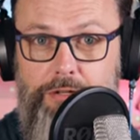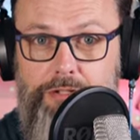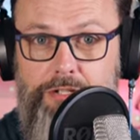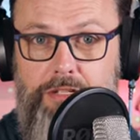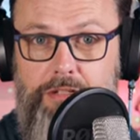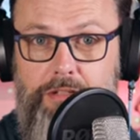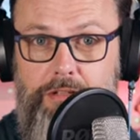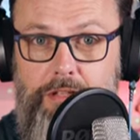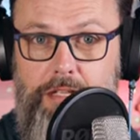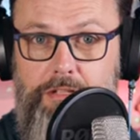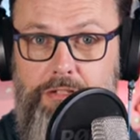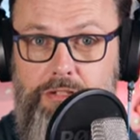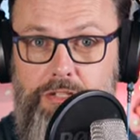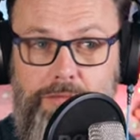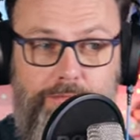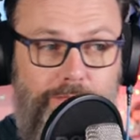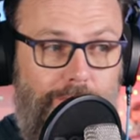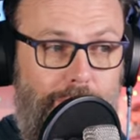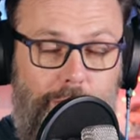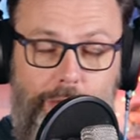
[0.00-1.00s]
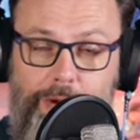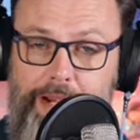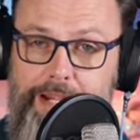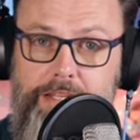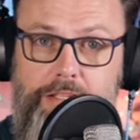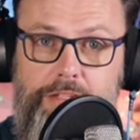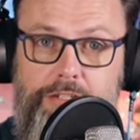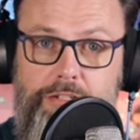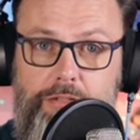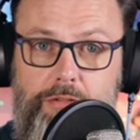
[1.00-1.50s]
for your version and just
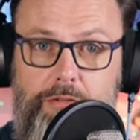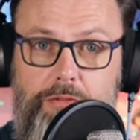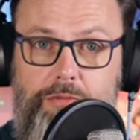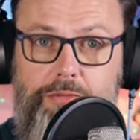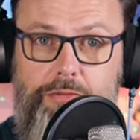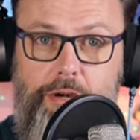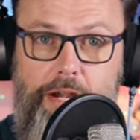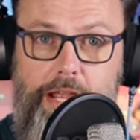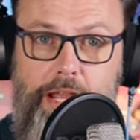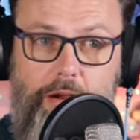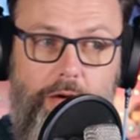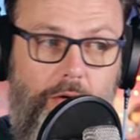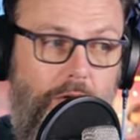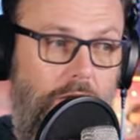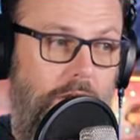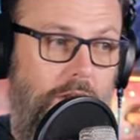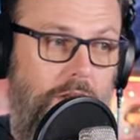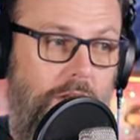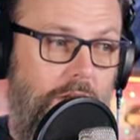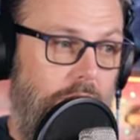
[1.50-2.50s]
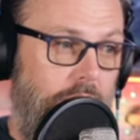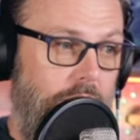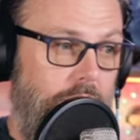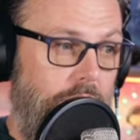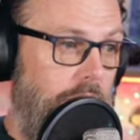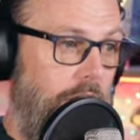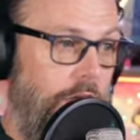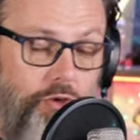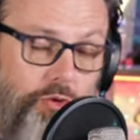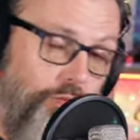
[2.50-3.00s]
berated you for how,
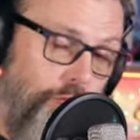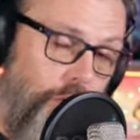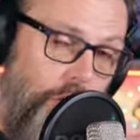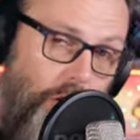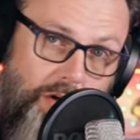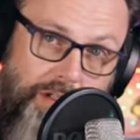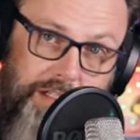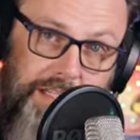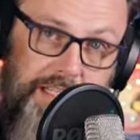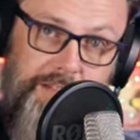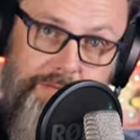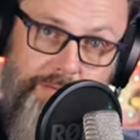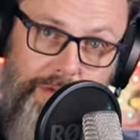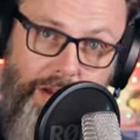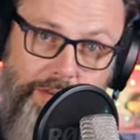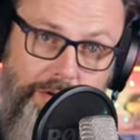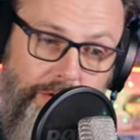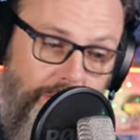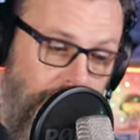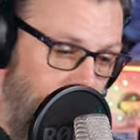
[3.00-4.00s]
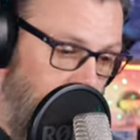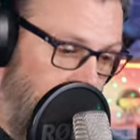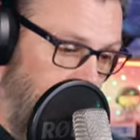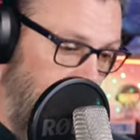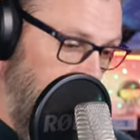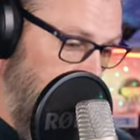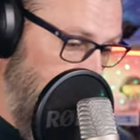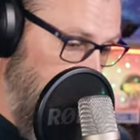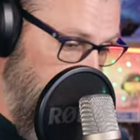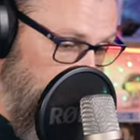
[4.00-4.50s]
how you wronged his
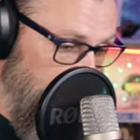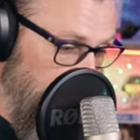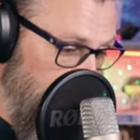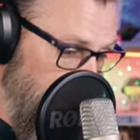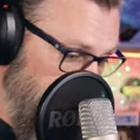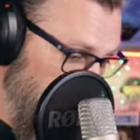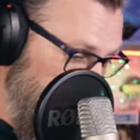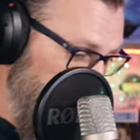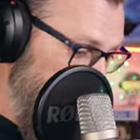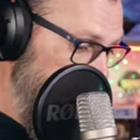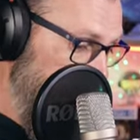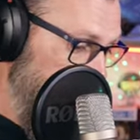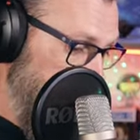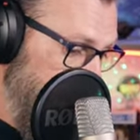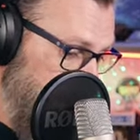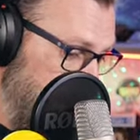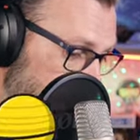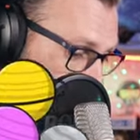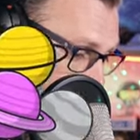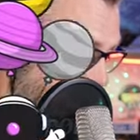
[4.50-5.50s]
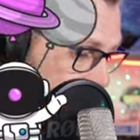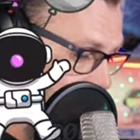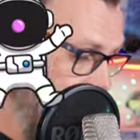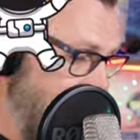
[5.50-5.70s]
mother, uh, he gets